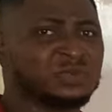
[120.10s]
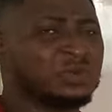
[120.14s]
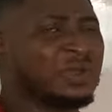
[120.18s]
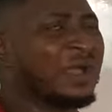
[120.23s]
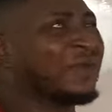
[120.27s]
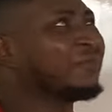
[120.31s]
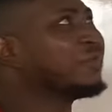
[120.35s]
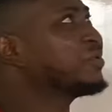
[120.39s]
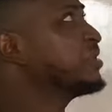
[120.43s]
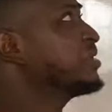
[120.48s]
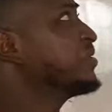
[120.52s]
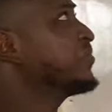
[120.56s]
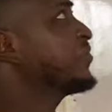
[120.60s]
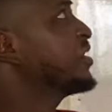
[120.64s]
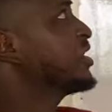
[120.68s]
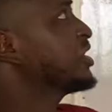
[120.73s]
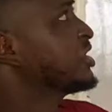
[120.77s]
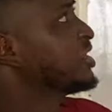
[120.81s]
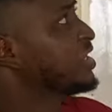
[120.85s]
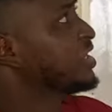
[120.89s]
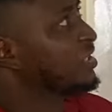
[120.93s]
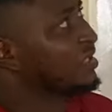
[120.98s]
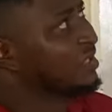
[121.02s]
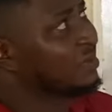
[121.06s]
we have to
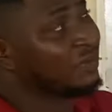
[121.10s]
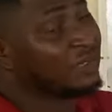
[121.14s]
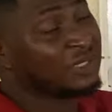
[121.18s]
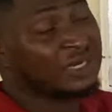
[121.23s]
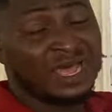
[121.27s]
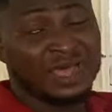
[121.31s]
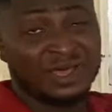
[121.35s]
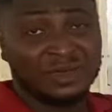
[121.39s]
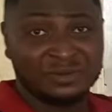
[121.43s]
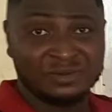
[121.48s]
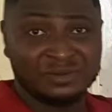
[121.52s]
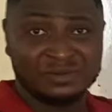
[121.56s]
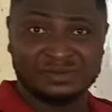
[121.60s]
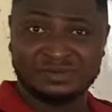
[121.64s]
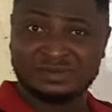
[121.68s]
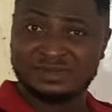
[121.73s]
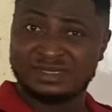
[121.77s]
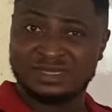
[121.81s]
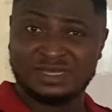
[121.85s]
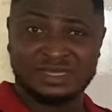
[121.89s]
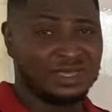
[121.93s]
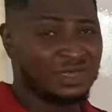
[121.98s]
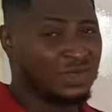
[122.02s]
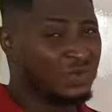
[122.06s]
differentiate. But now,
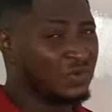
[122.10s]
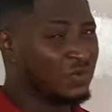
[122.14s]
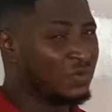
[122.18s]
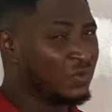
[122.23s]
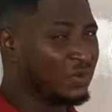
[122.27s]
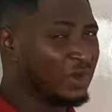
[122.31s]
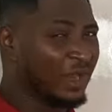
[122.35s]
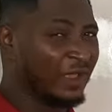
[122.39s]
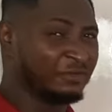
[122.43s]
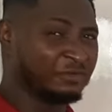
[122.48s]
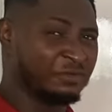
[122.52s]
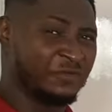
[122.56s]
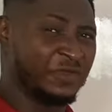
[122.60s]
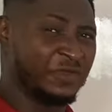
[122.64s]
we'll have to be